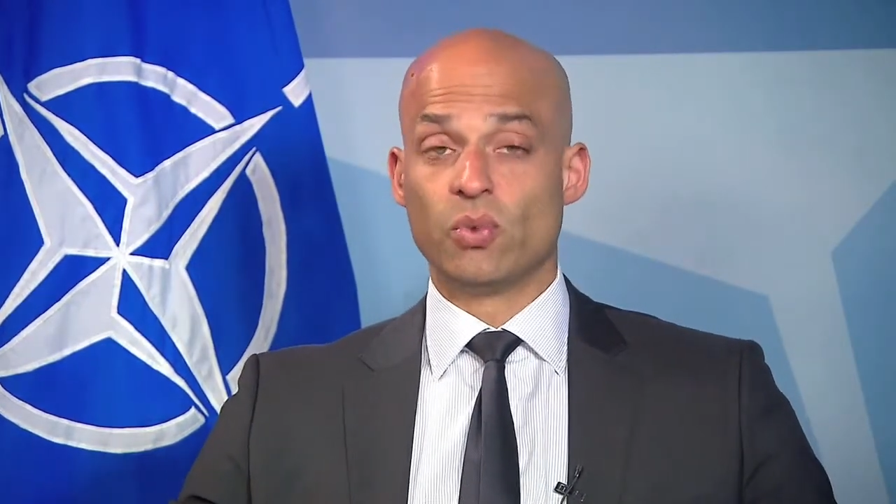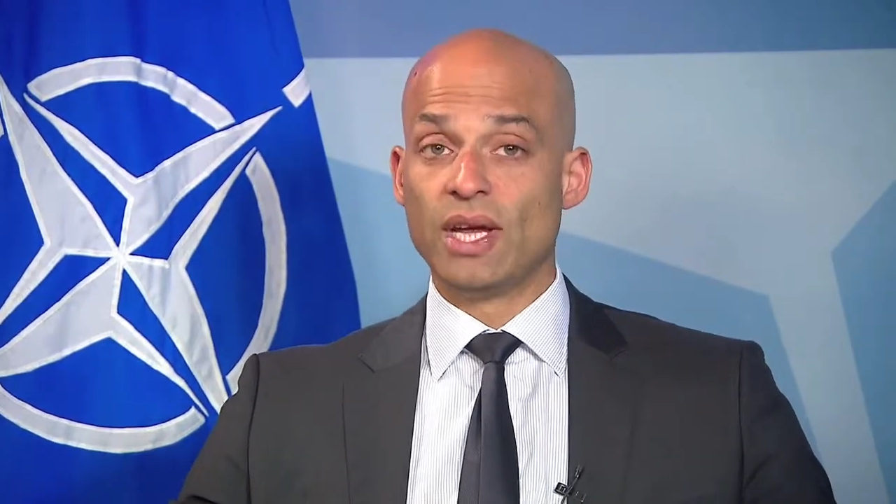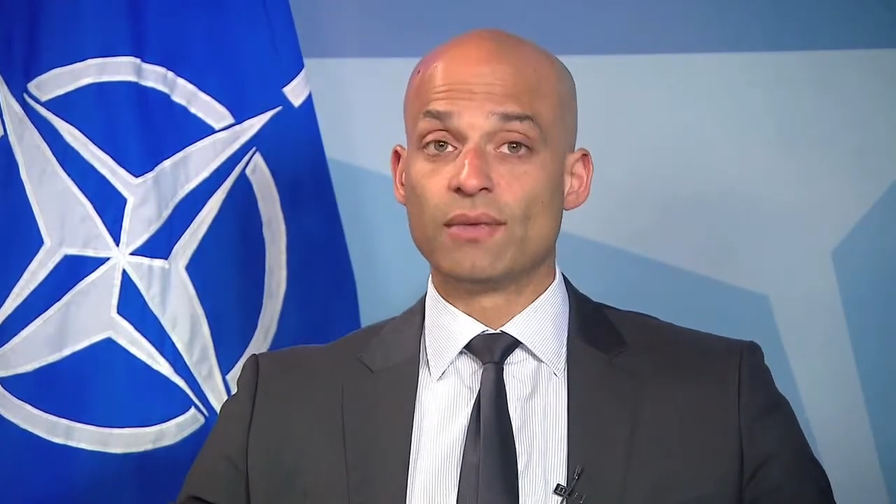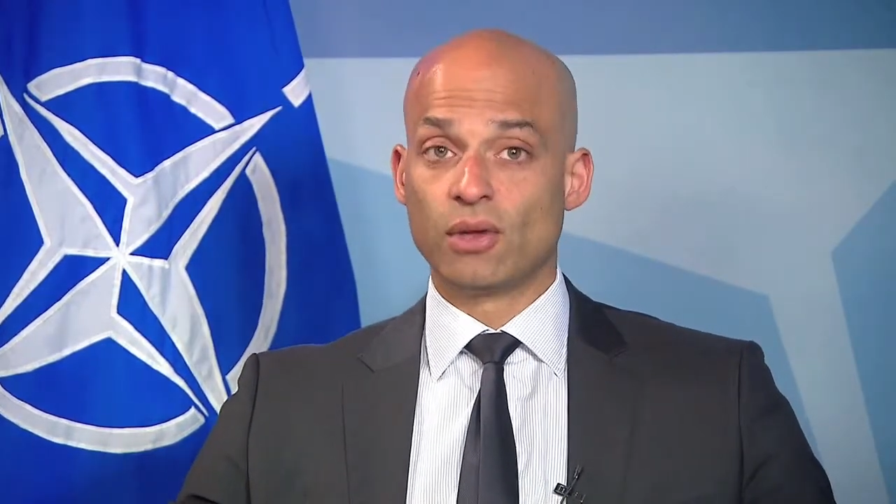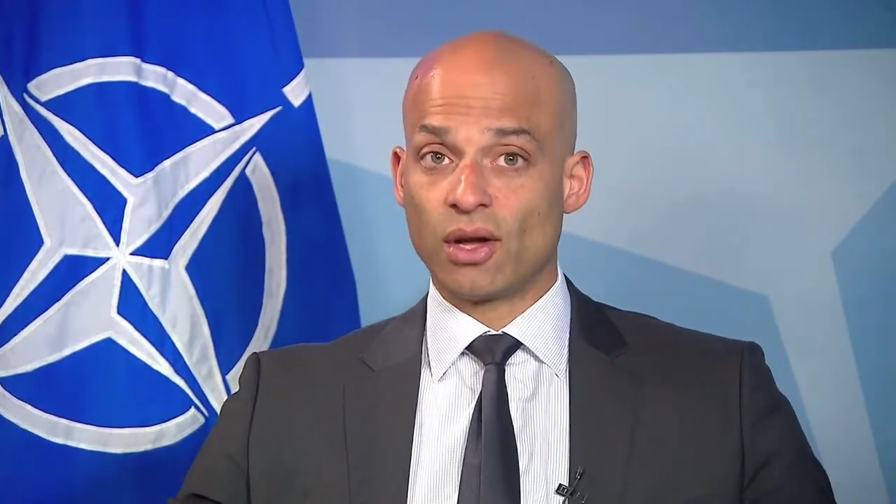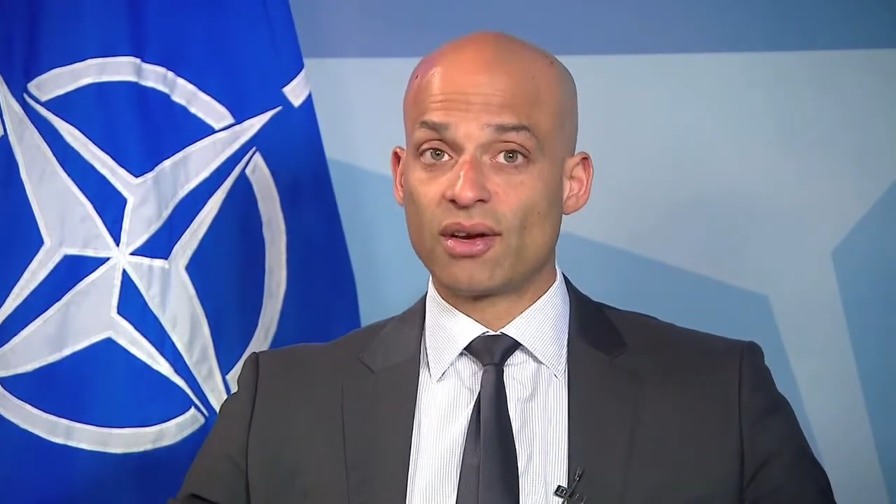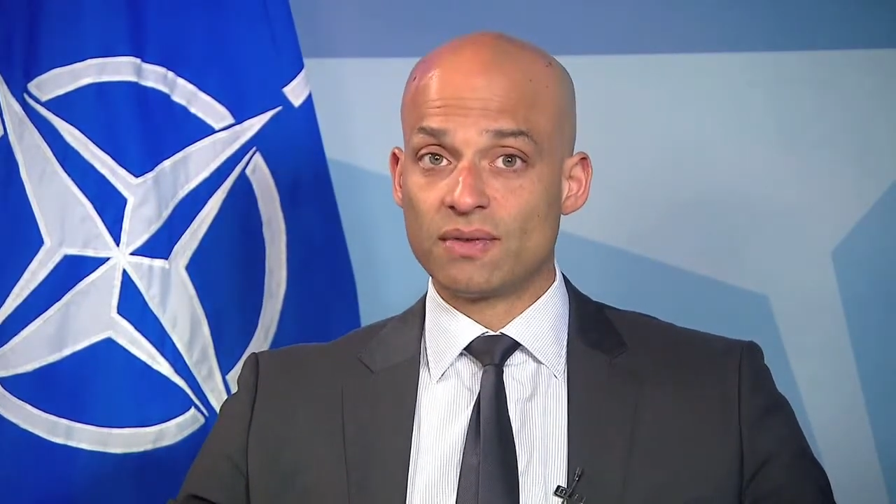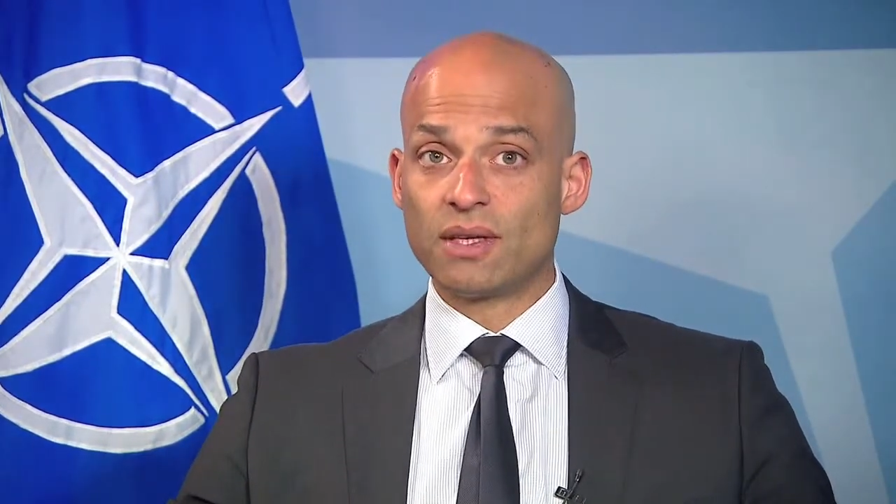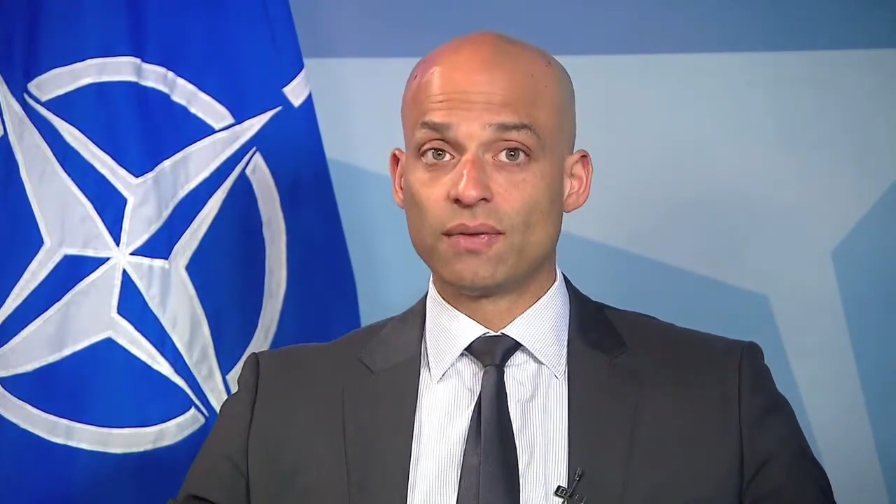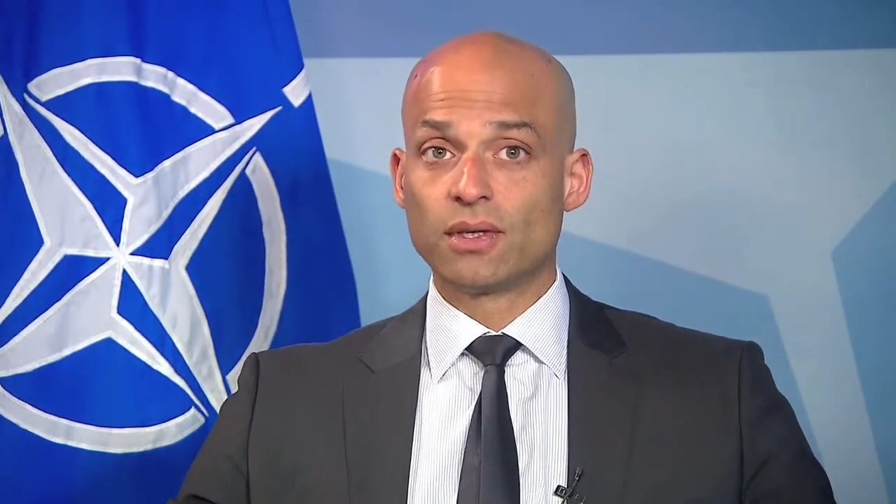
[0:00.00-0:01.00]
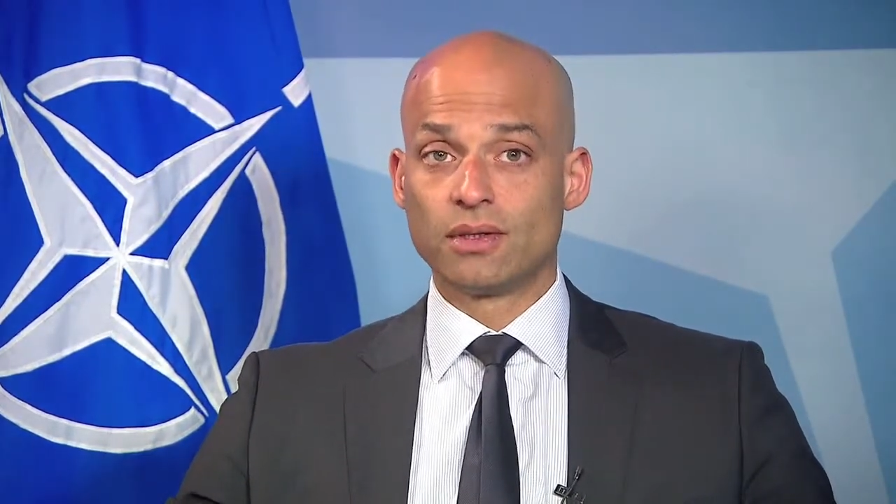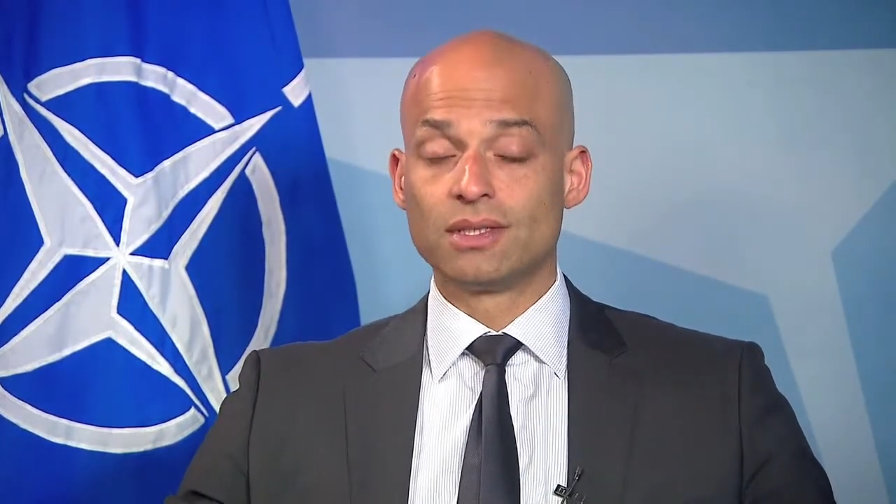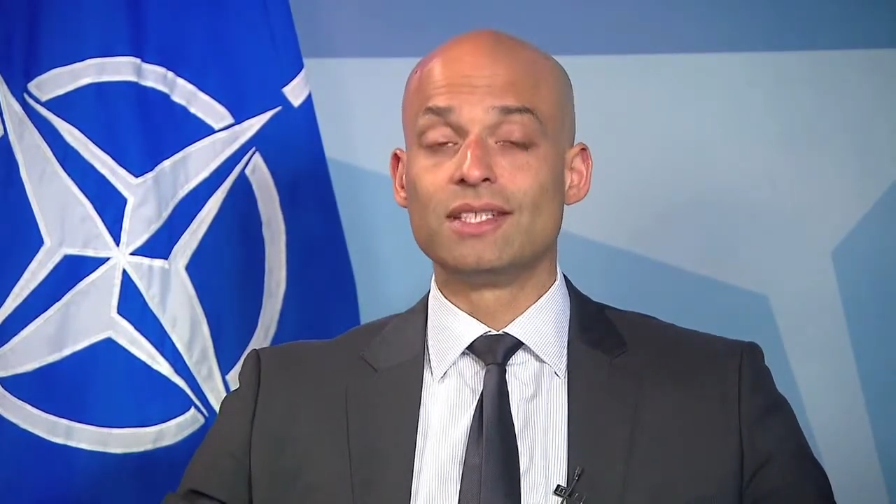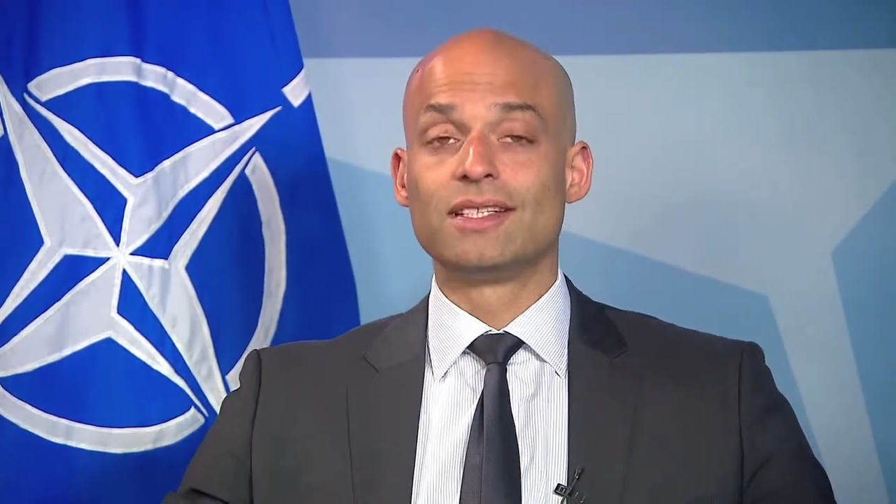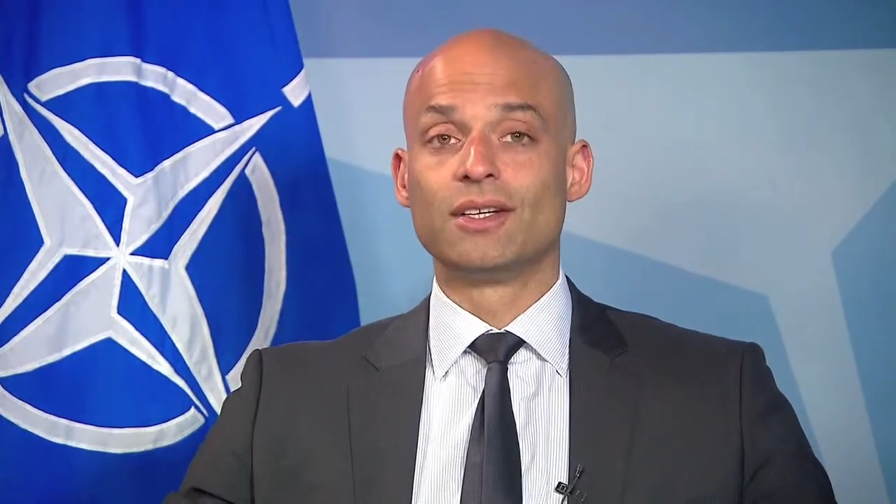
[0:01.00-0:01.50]
We have a lot of
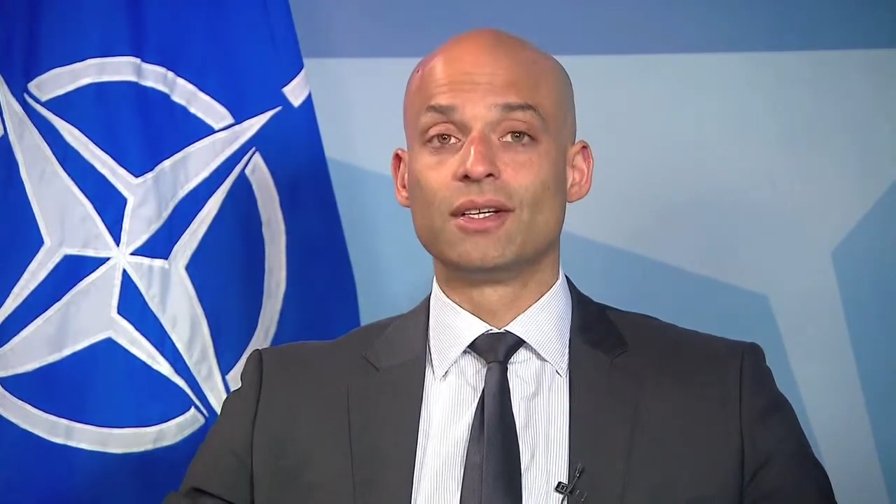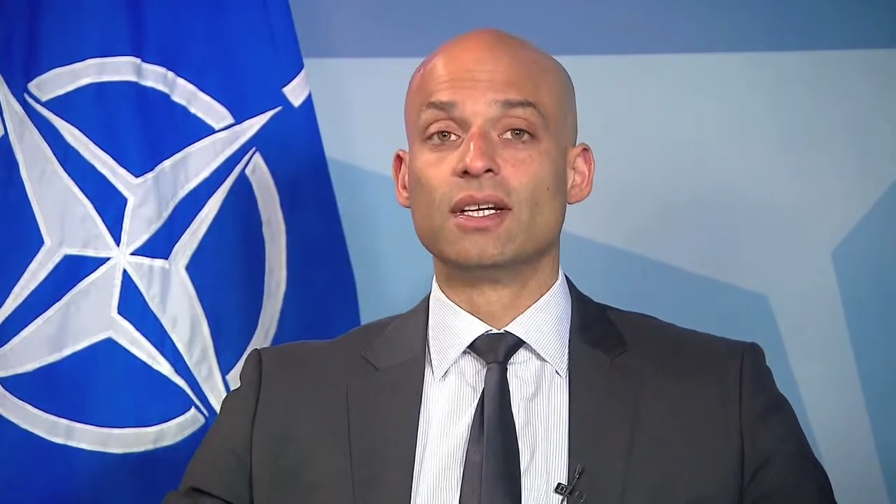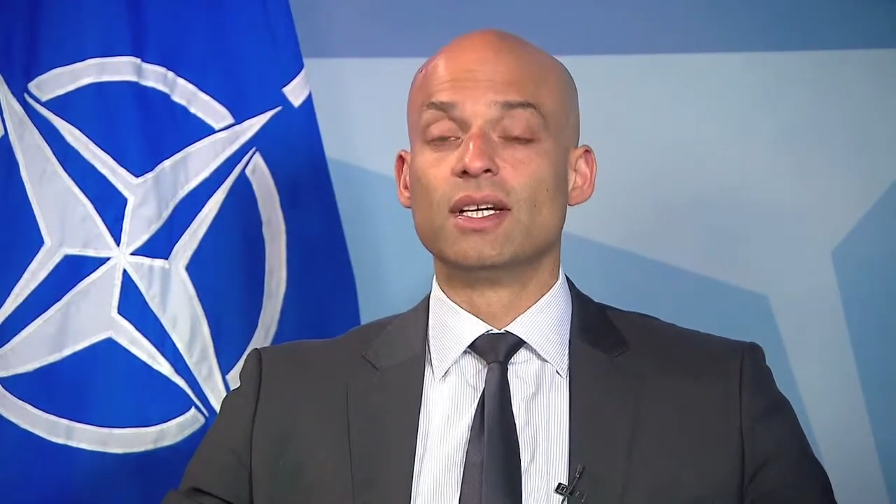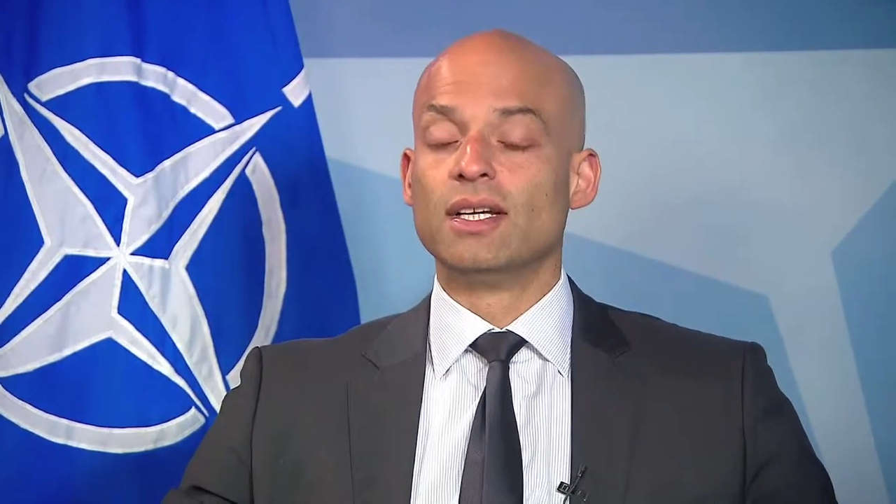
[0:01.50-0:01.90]
difficulties here